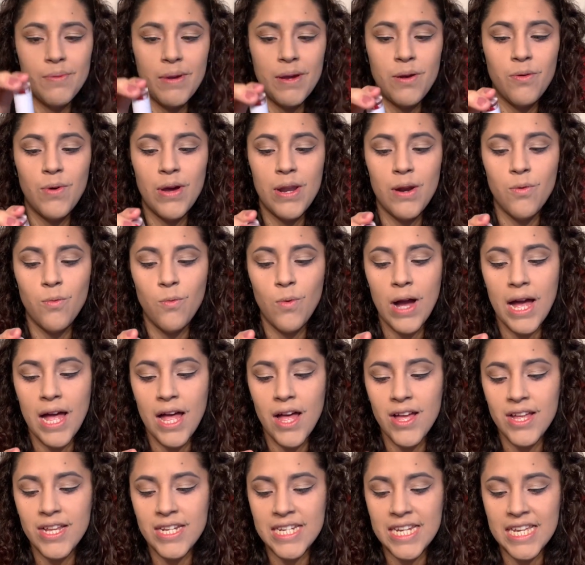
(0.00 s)
by Wet n
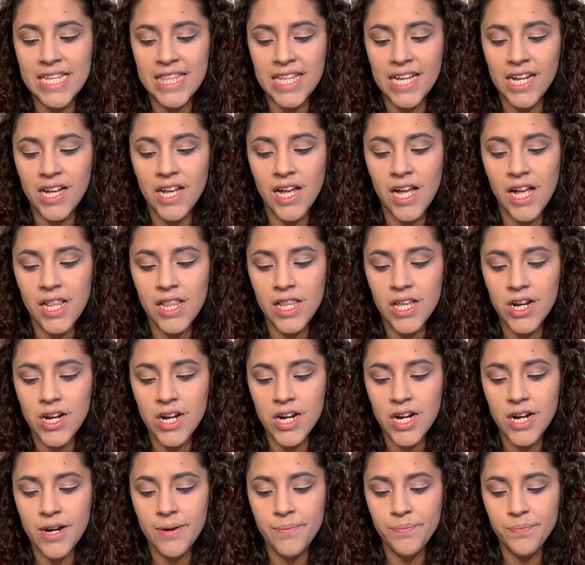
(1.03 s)
Wild in the
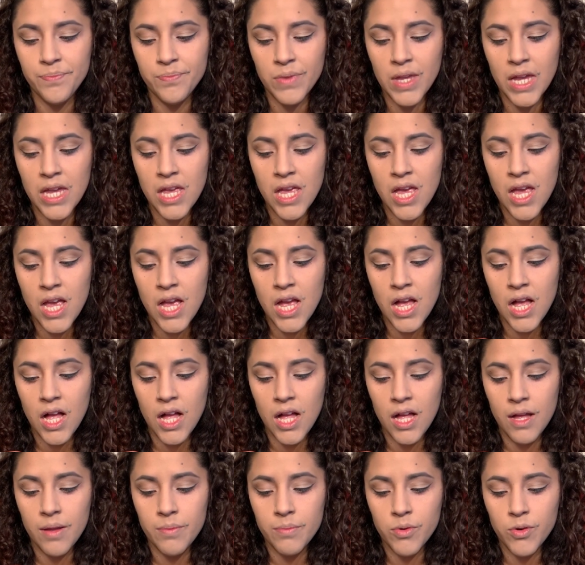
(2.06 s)
color
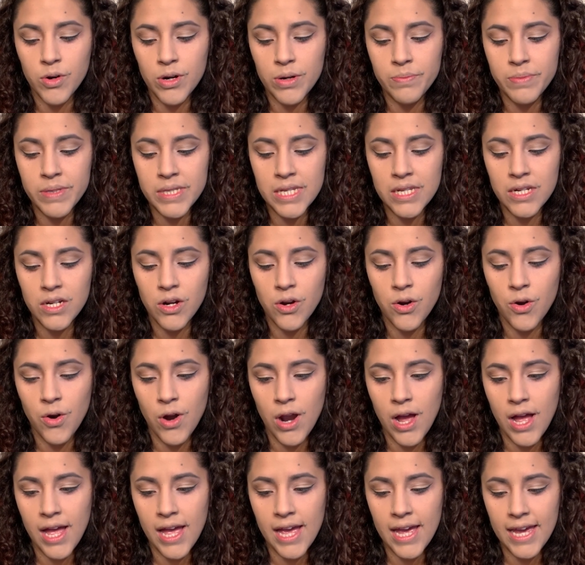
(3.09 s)
um, Crimson
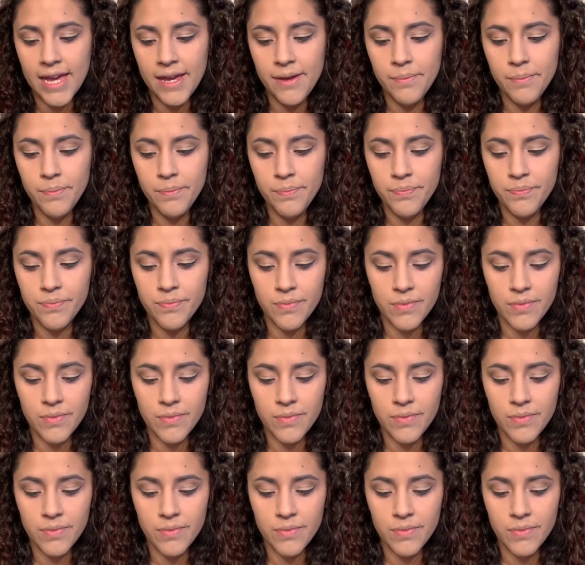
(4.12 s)
Crime.